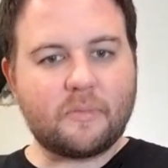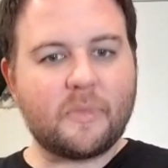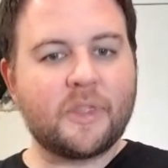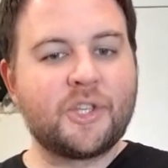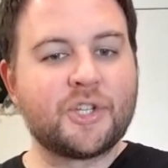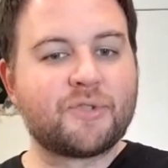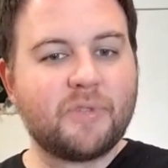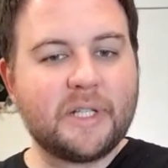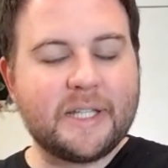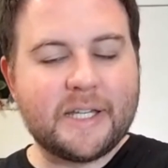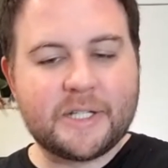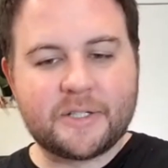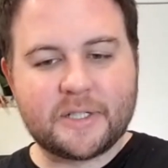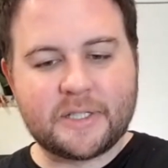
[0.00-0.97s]
just really
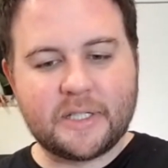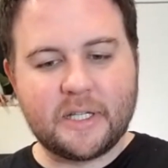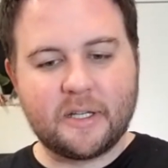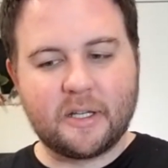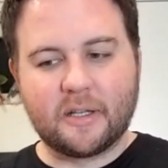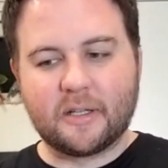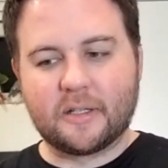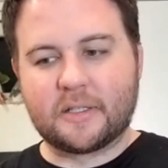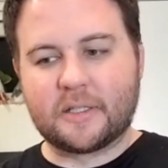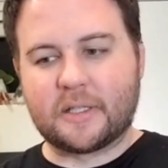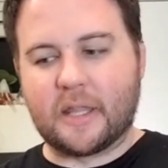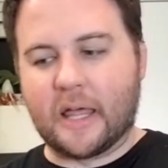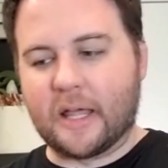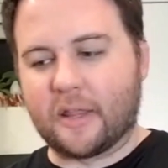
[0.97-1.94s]
interesting
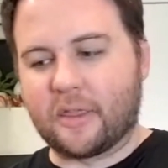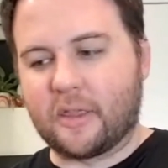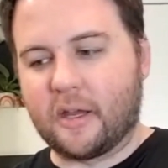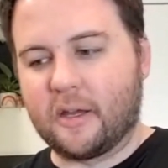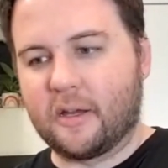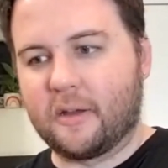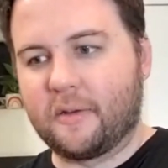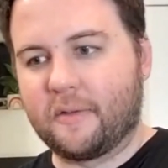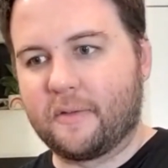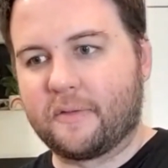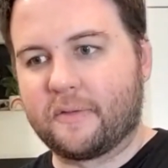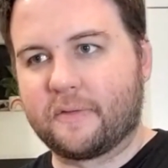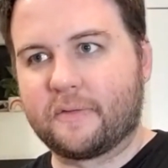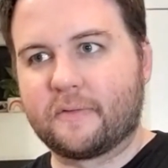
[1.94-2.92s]
that
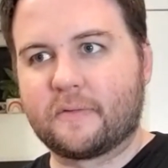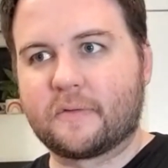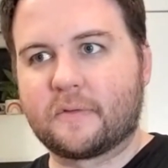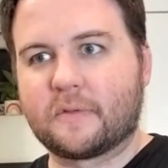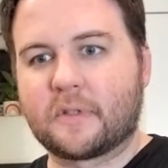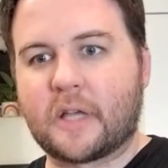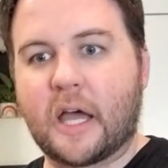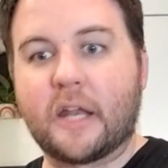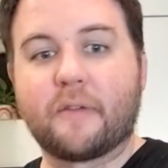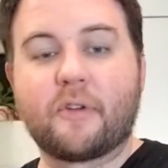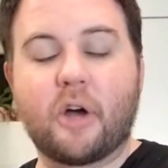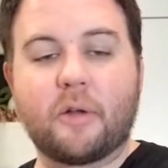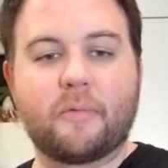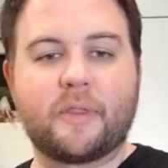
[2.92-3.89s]
they've kind of
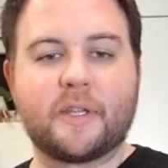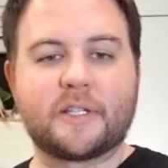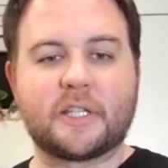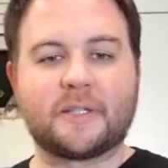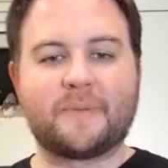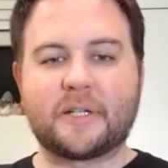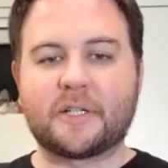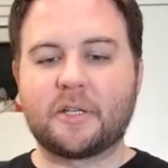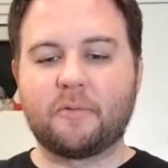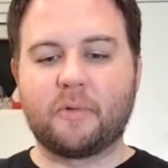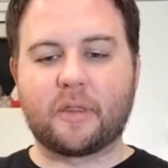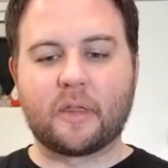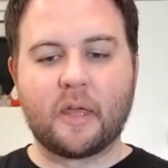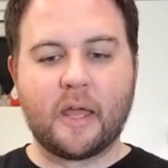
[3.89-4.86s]
gone with this, especially
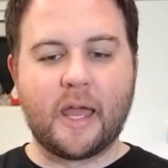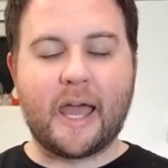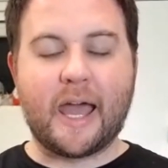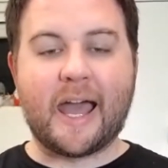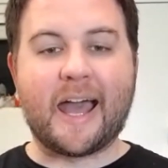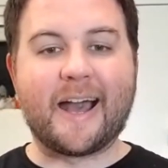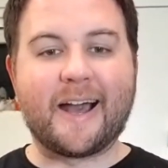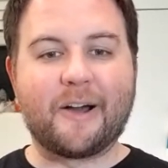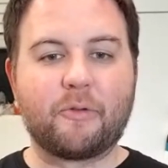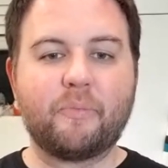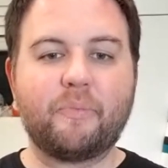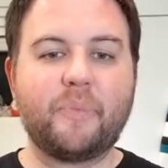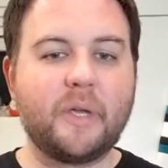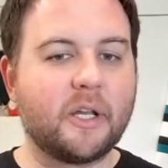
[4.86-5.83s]
with
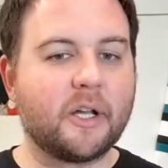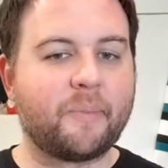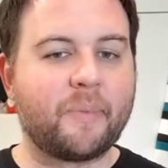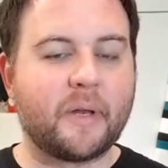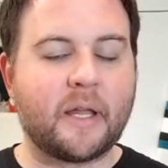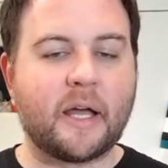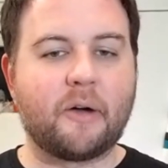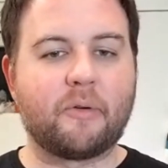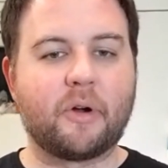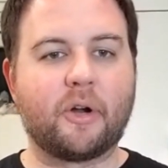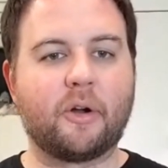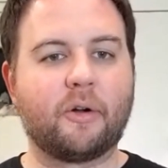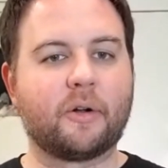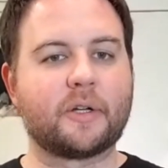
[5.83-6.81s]
how beat up and how
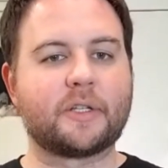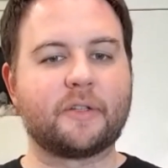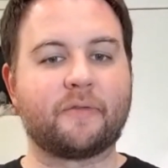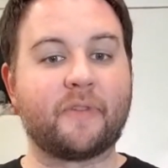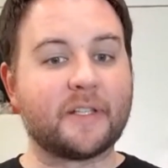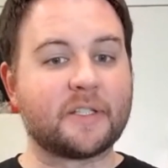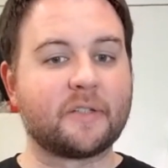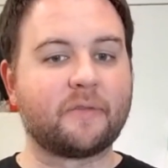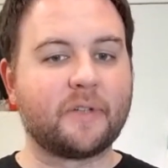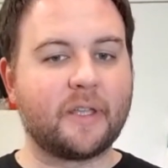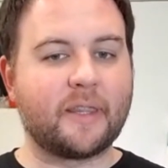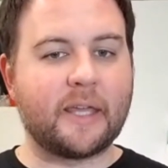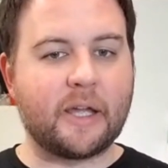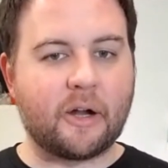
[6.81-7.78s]
hurt defensively
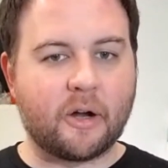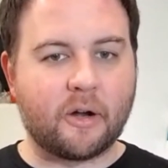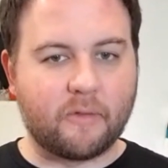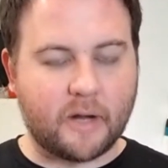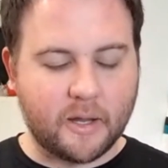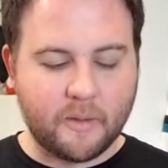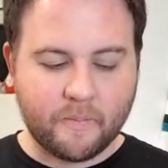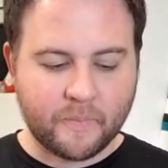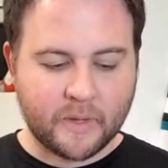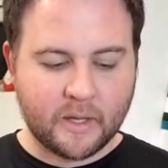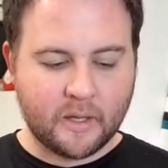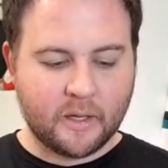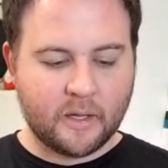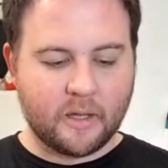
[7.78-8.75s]
they are. Right,
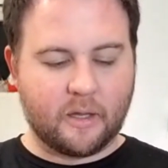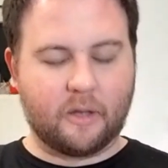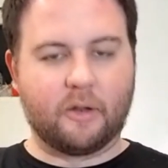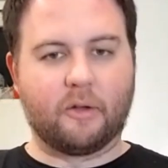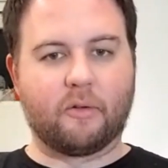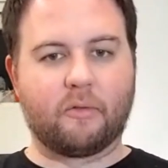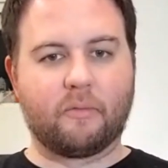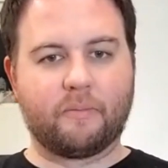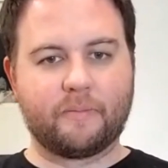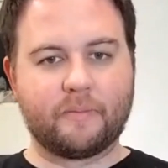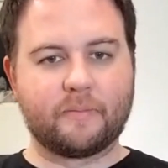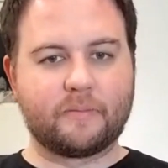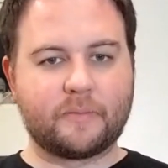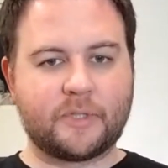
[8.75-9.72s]
you know,
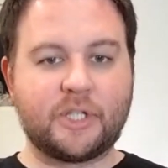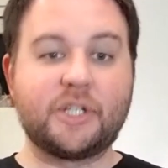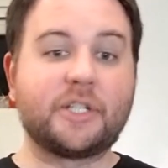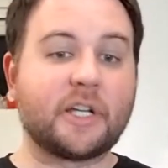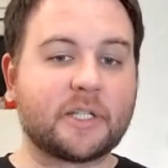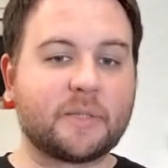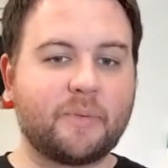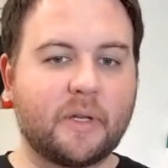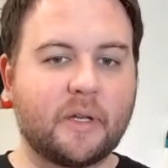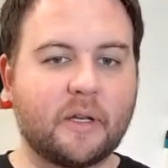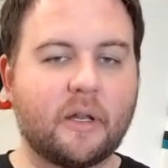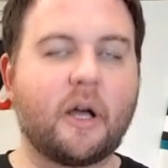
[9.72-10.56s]
Cicek's been